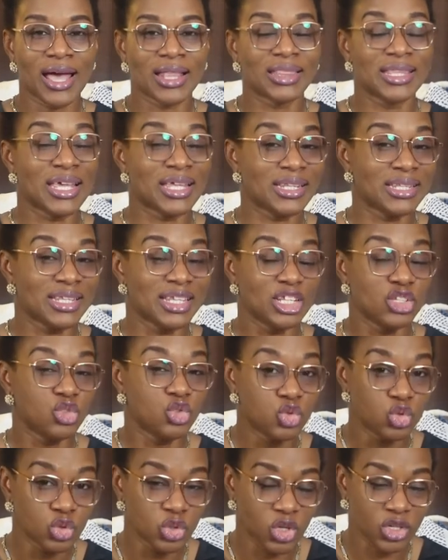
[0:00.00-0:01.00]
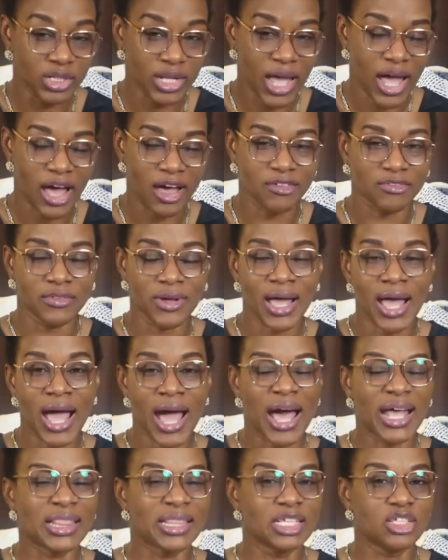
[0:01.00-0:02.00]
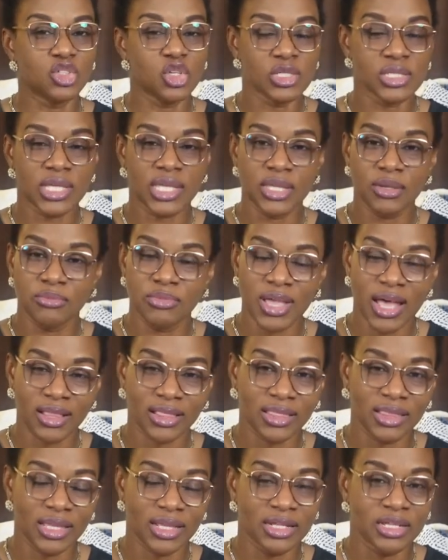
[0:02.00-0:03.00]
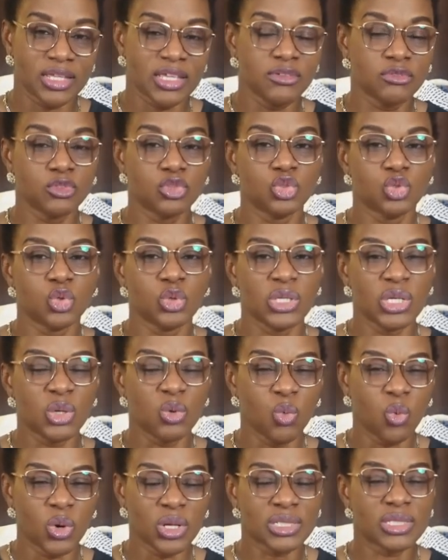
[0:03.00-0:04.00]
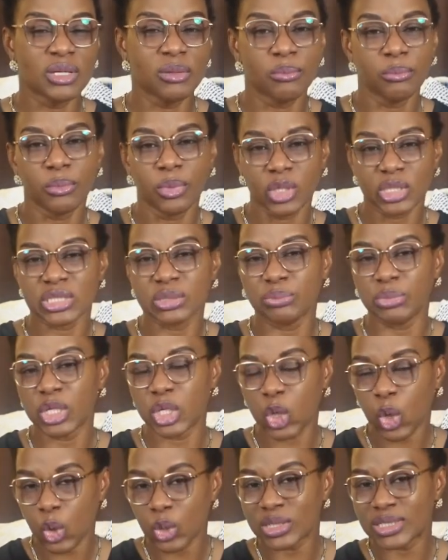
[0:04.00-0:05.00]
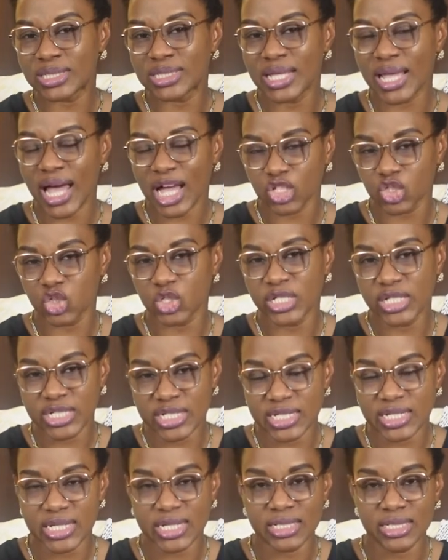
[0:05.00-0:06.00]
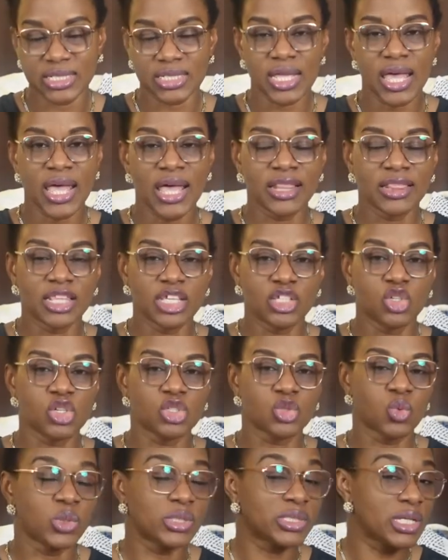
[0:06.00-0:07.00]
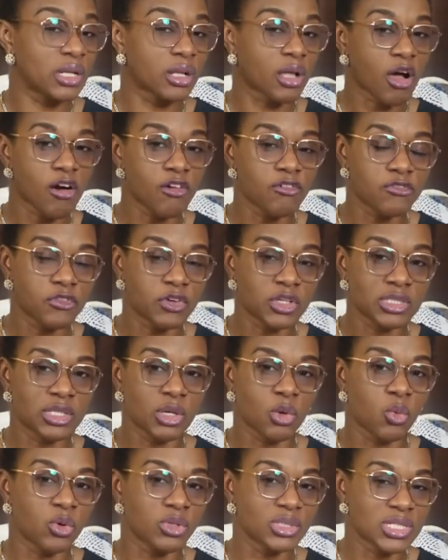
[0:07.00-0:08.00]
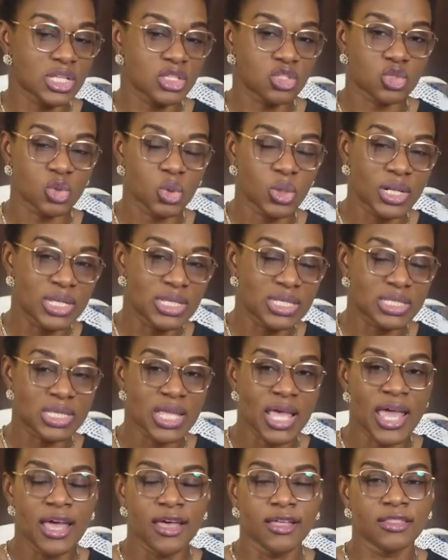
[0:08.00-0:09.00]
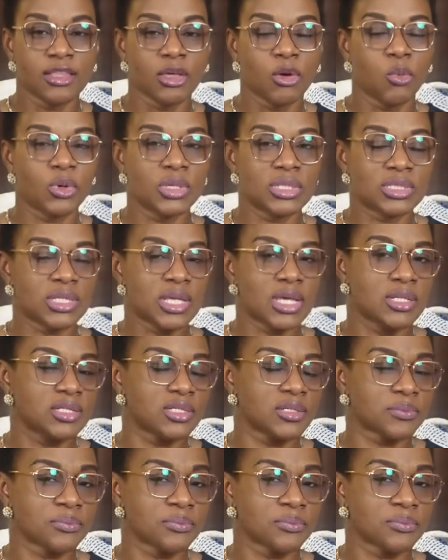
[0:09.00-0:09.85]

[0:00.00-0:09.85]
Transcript: that they do not have, and they just keep that thing even though it wasn't bought because they actually needed it. They just wanted comfort, they wanted solace, they wanted